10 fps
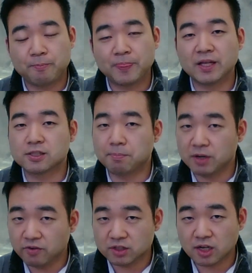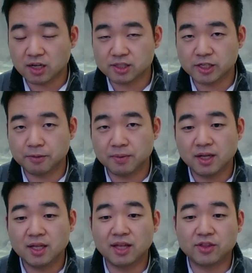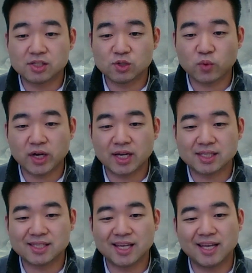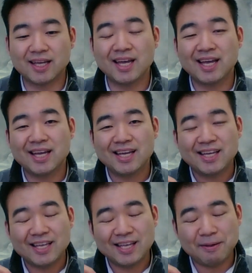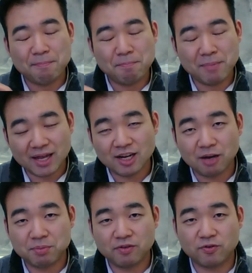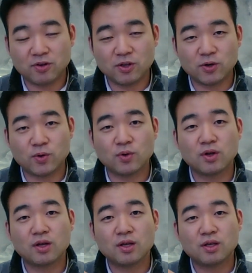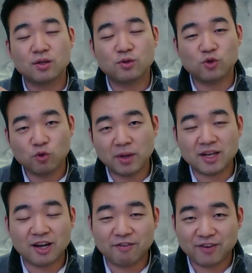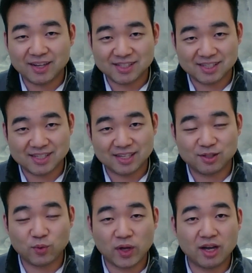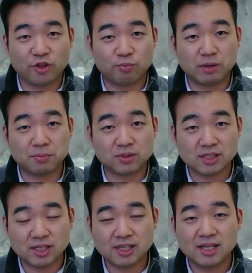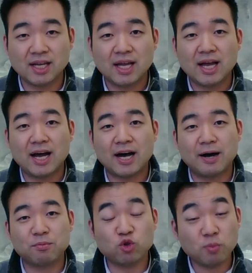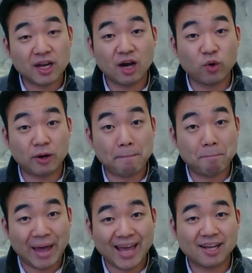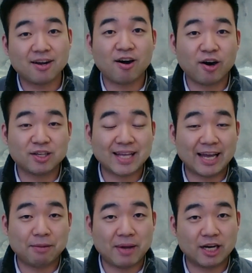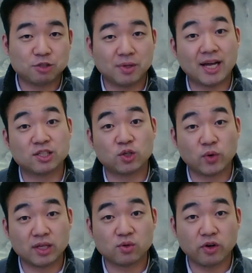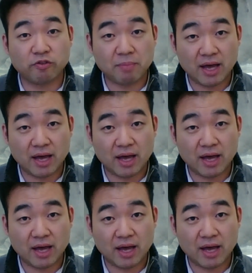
It's a bit of a toss-up, and this is why I say may not be for you. You may not find success the way other people did. You may not want to bank on data management as your grade 12 math.